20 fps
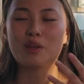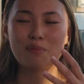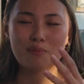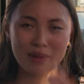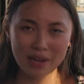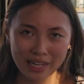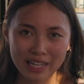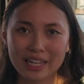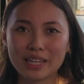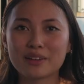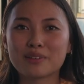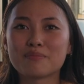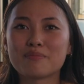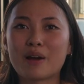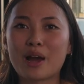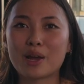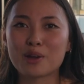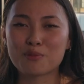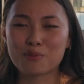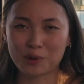and making
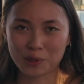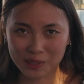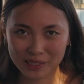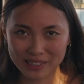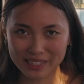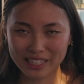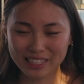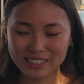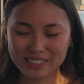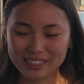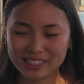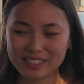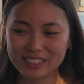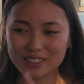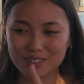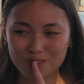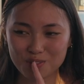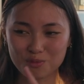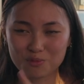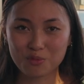my work list,
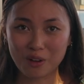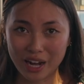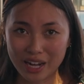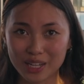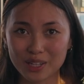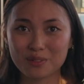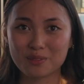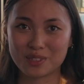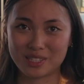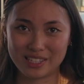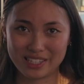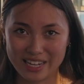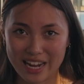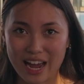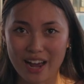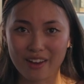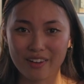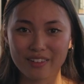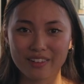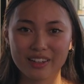Reddit was
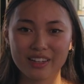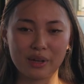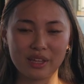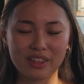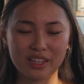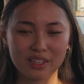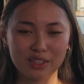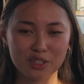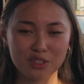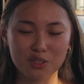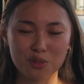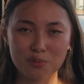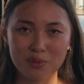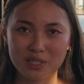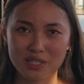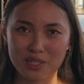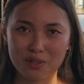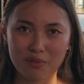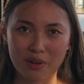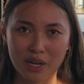down. I think the
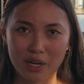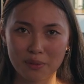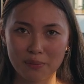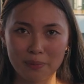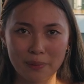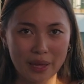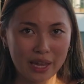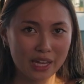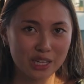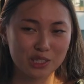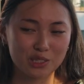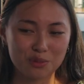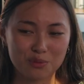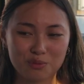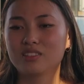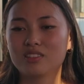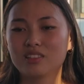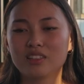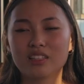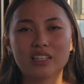UBC Reddit page
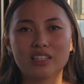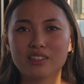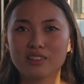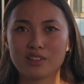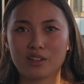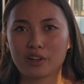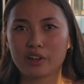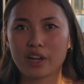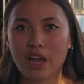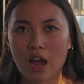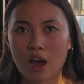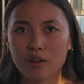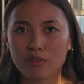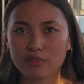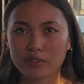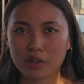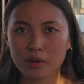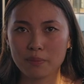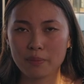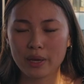deleted their account
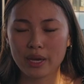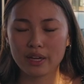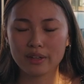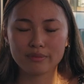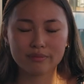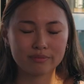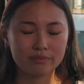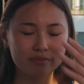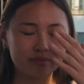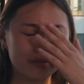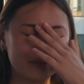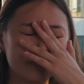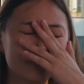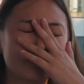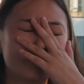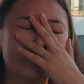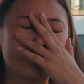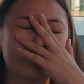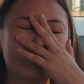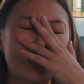for a bit.
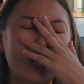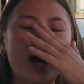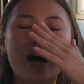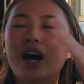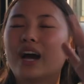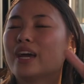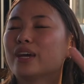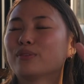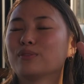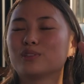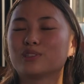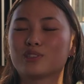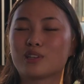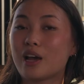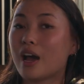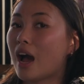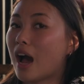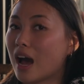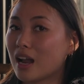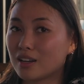I was
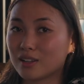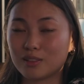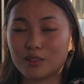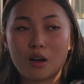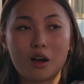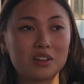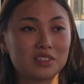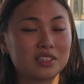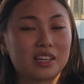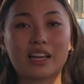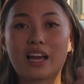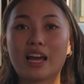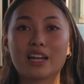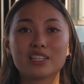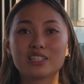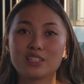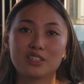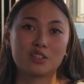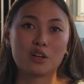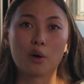at a loss. Like, I
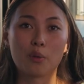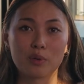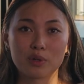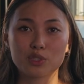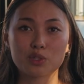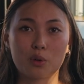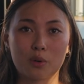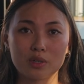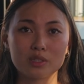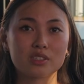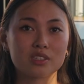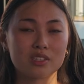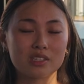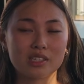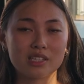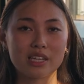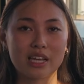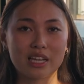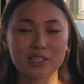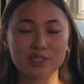didn't know which courses
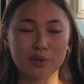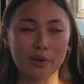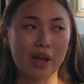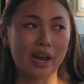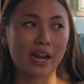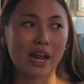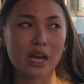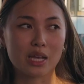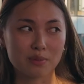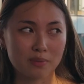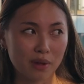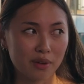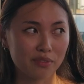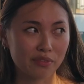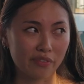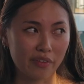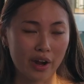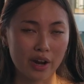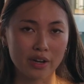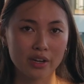to take, so I had to ask my
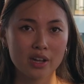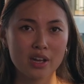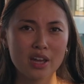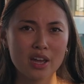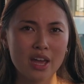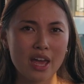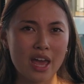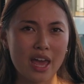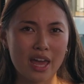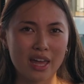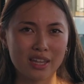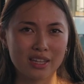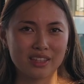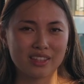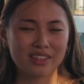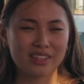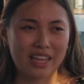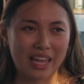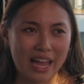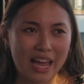friend,
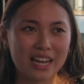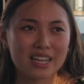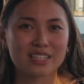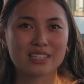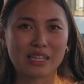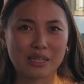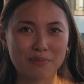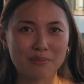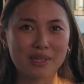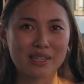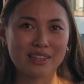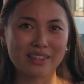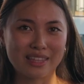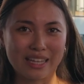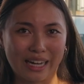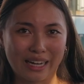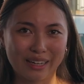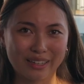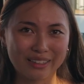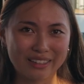and they had to send me
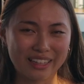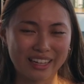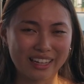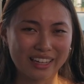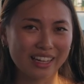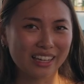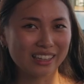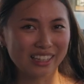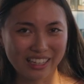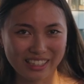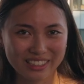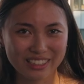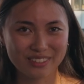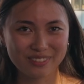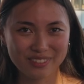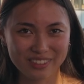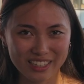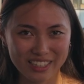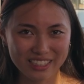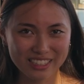their
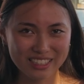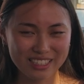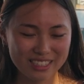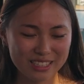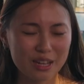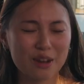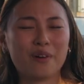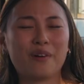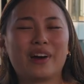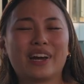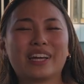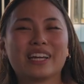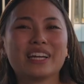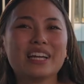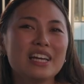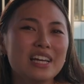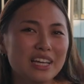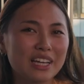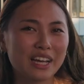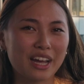electives list, so
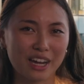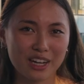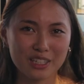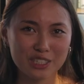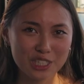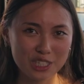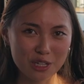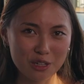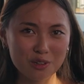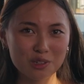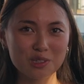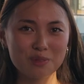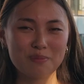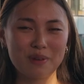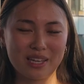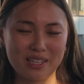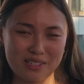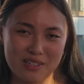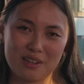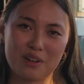I kind of chose
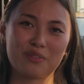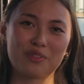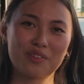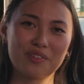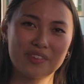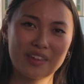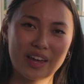based off of